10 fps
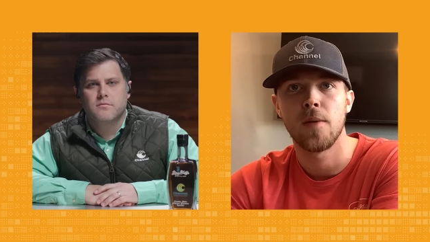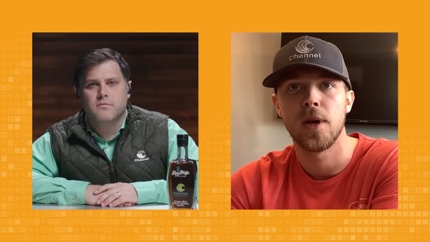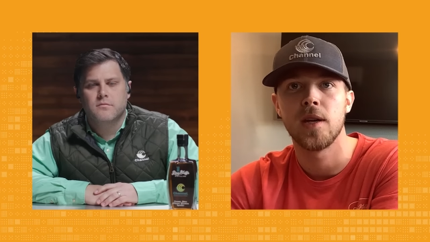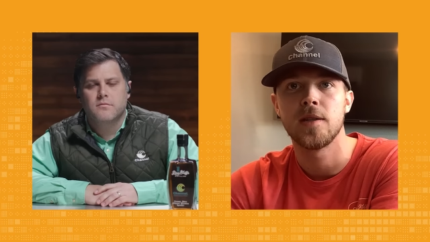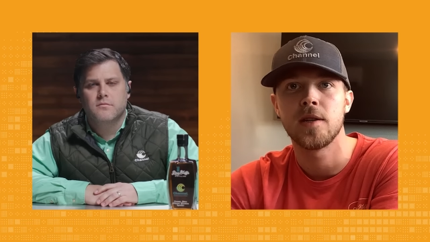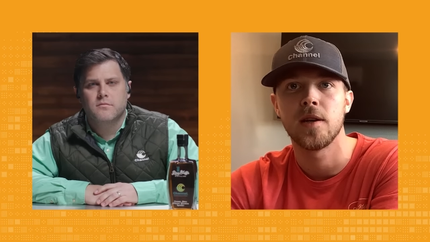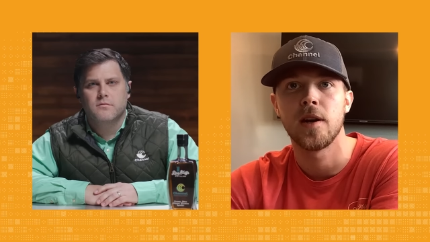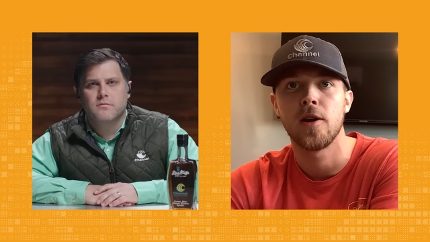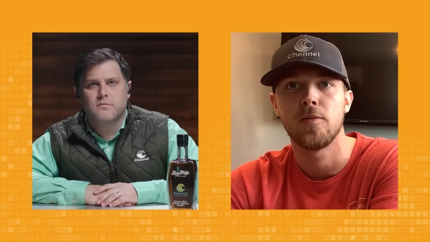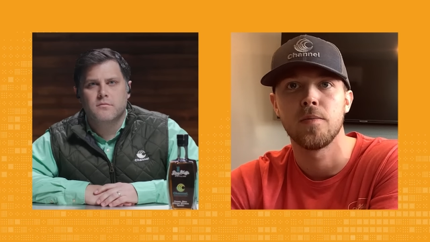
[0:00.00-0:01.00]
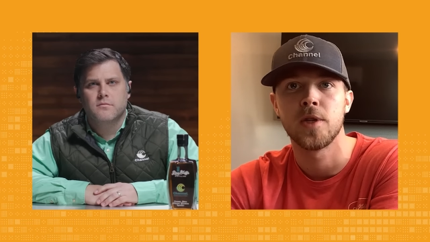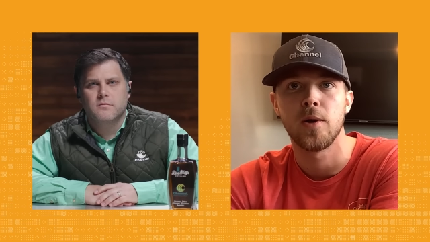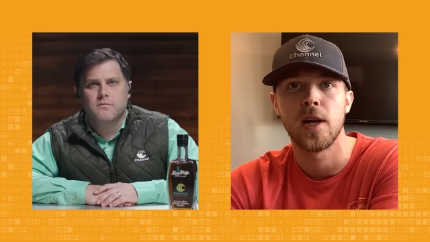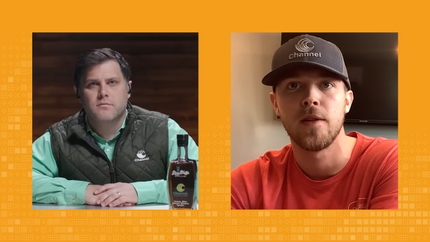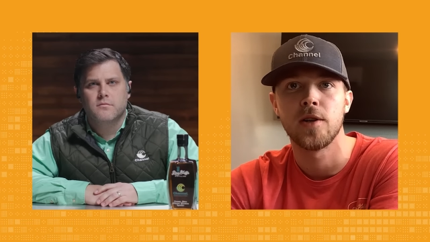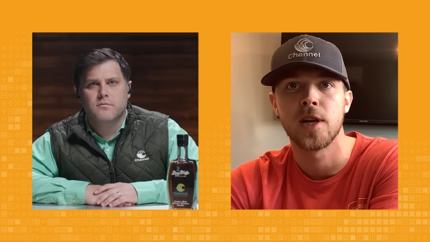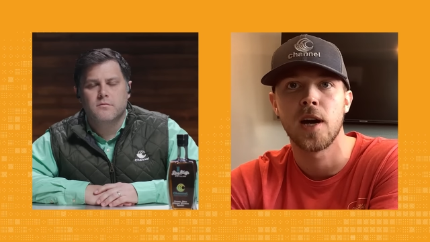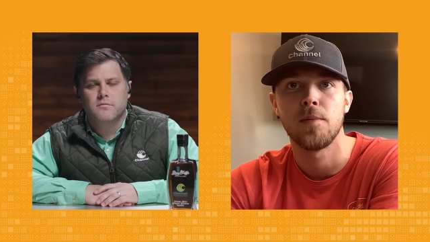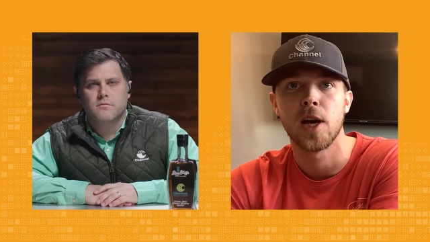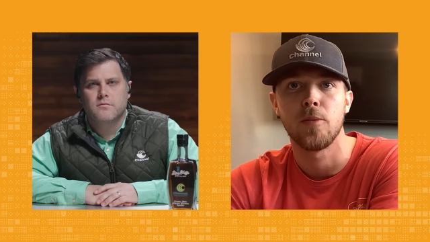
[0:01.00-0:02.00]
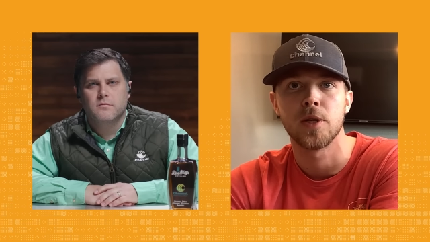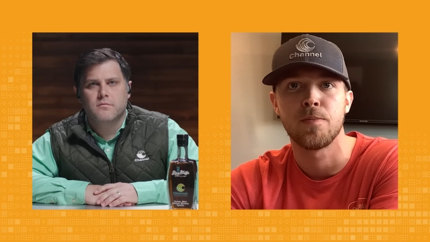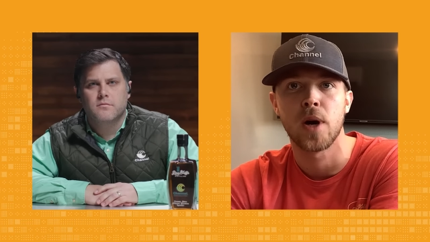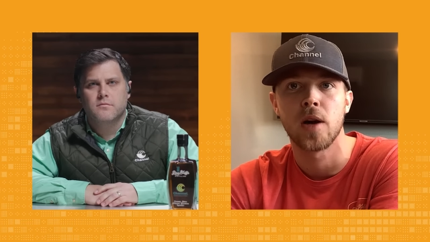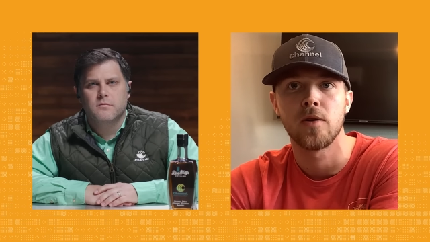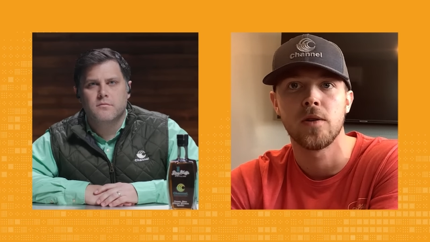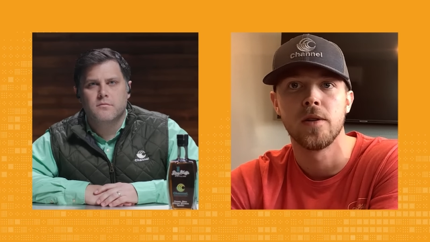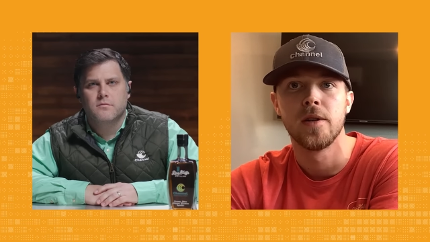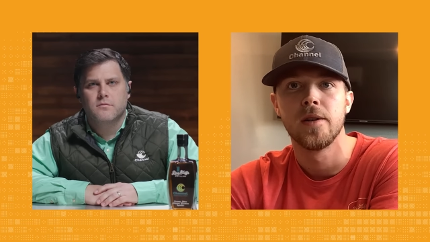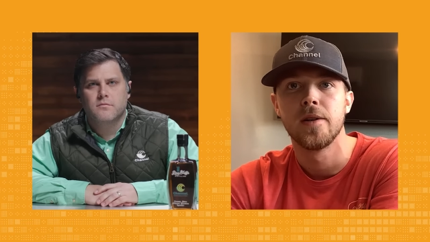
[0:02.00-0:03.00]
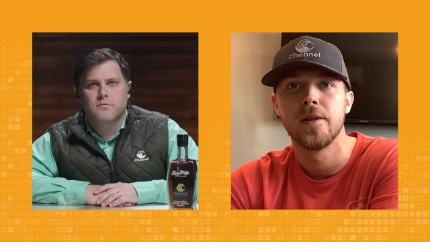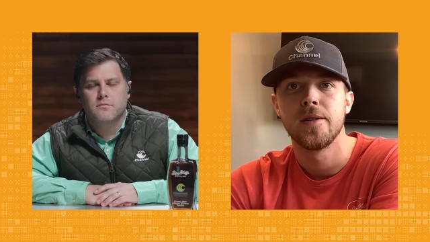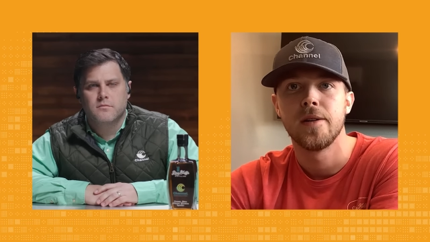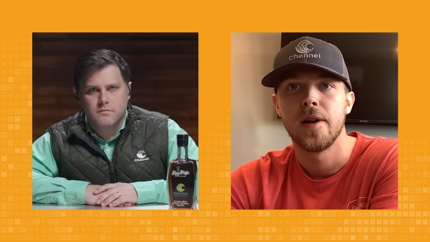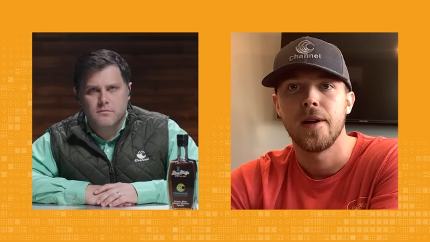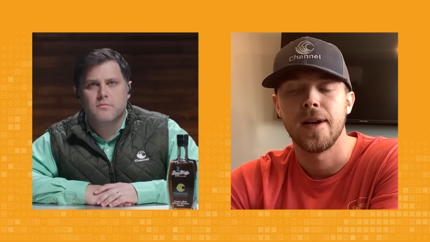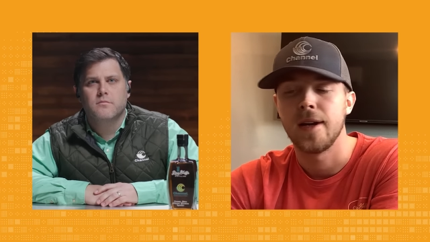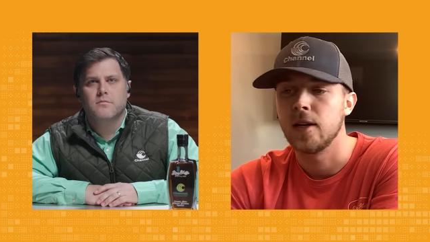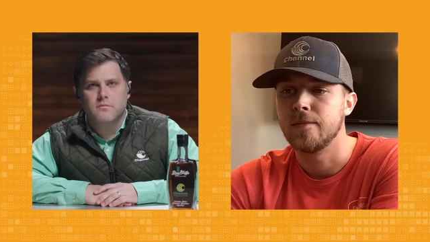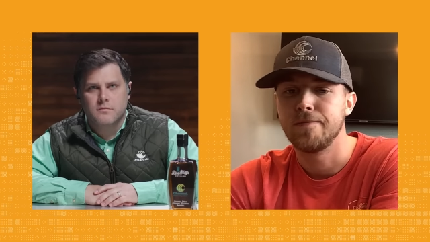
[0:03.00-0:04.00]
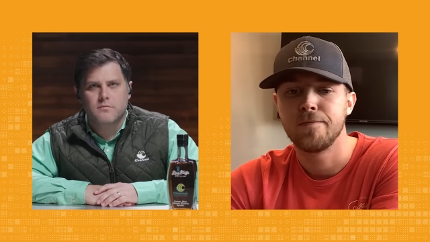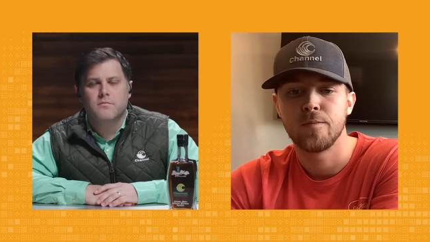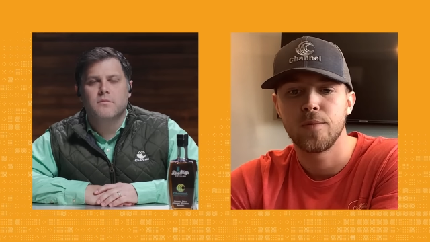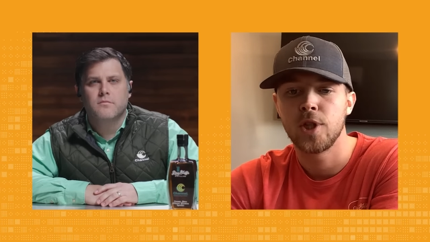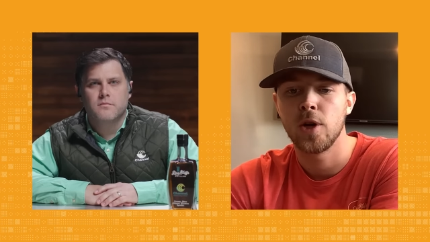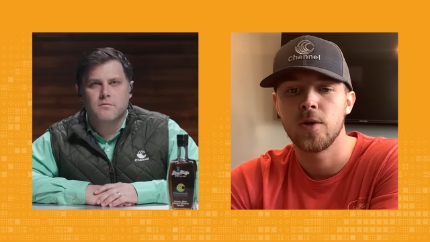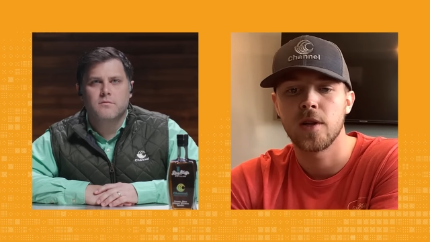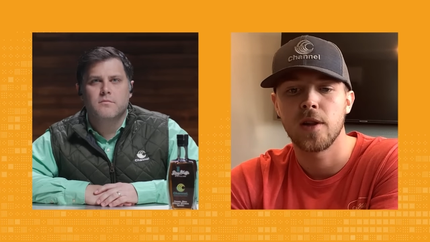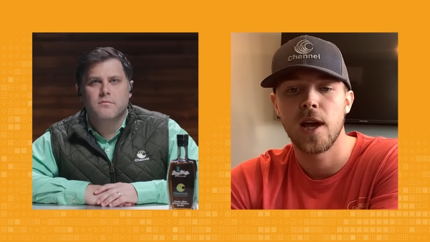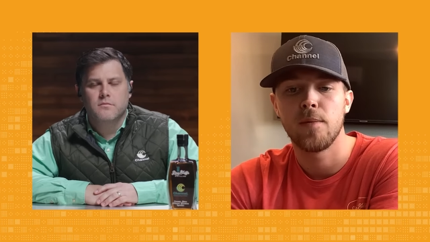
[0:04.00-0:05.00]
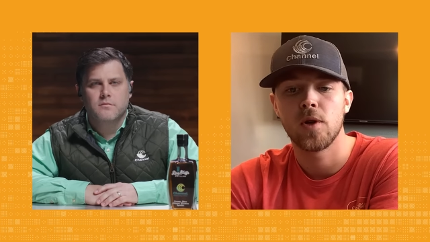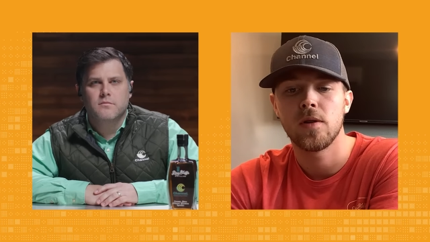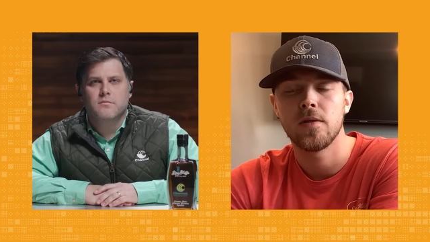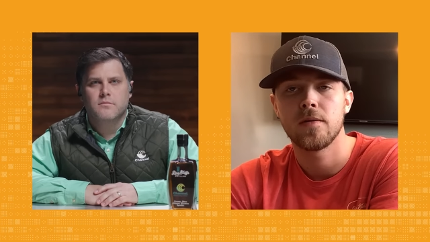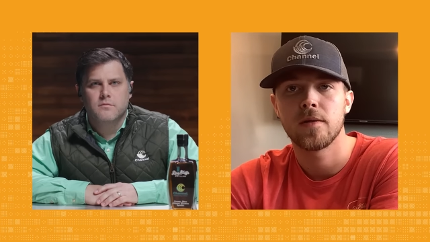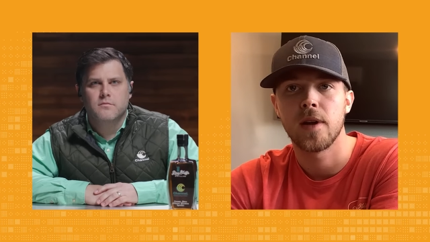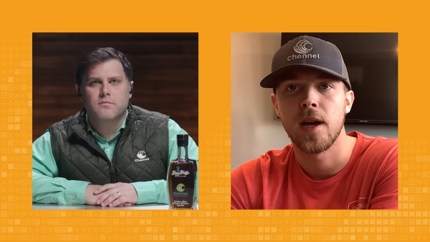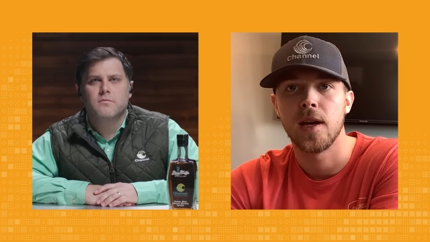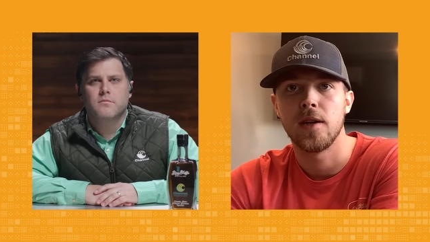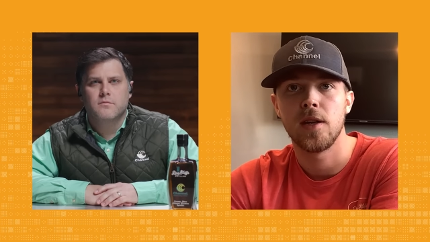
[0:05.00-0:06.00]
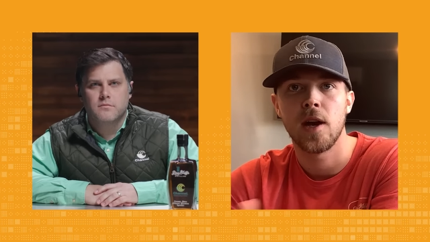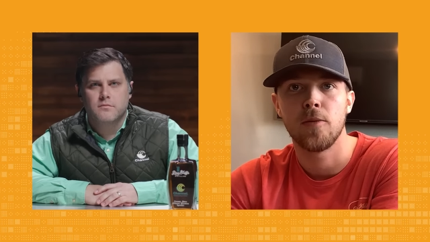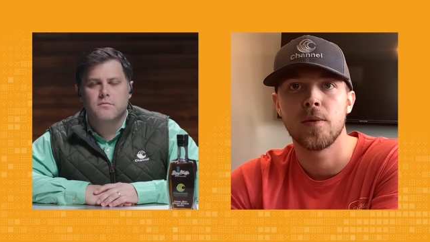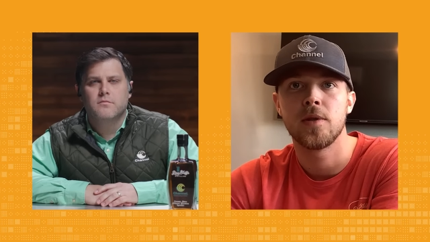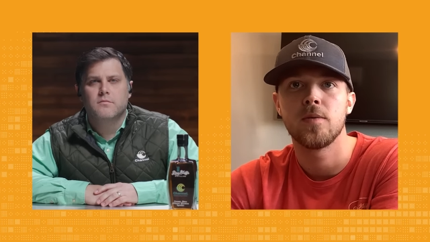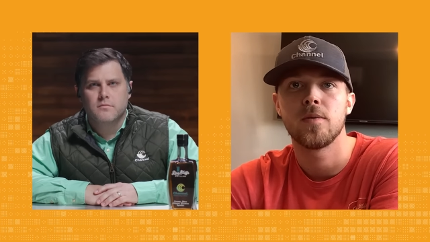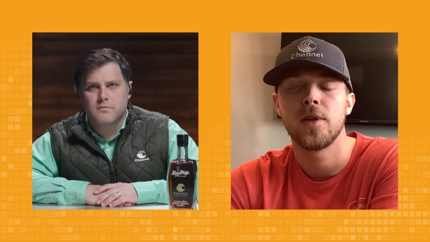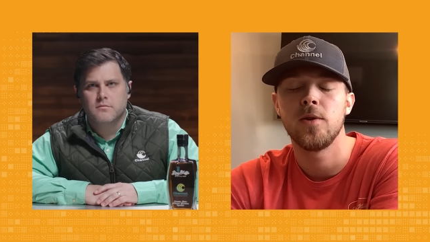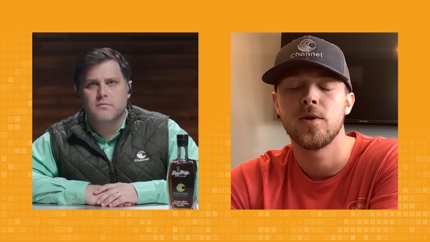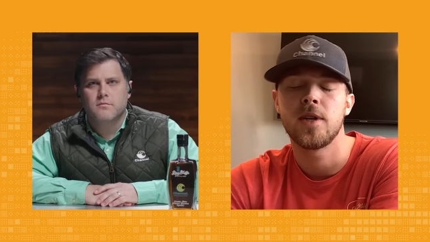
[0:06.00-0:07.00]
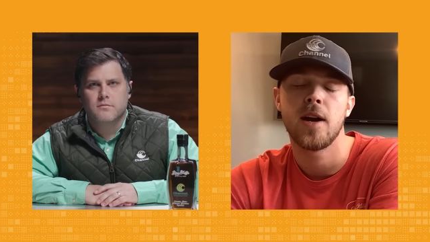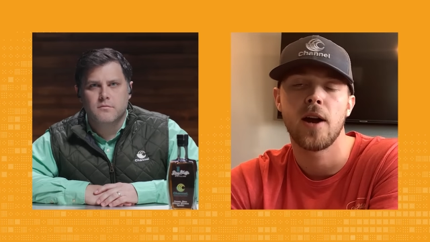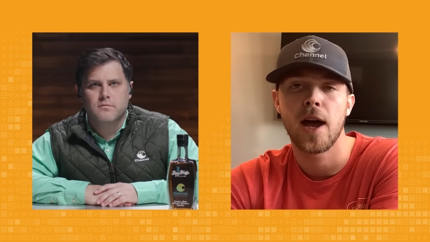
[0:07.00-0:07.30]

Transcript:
Speaker 1: come in to help donate their time to help us bottle. Um, chose a label and helped use Terra